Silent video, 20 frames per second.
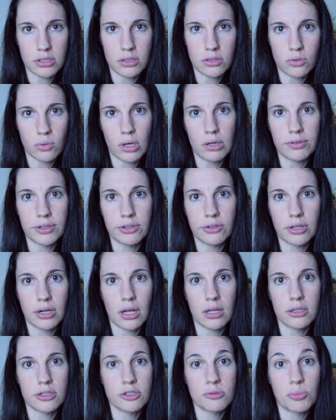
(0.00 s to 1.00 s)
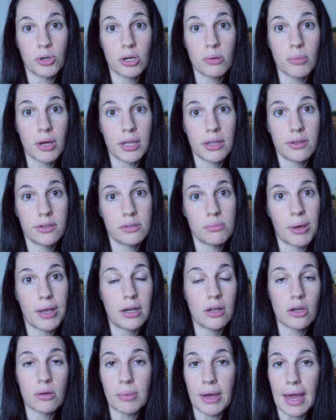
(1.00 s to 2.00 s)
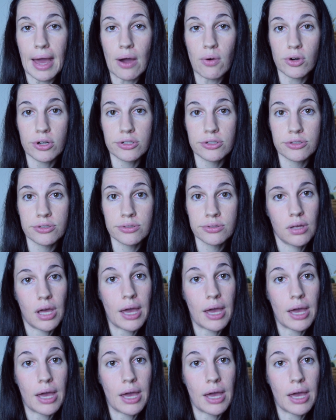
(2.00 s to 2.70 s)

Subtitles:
to $1,200 per month, depending on my hours.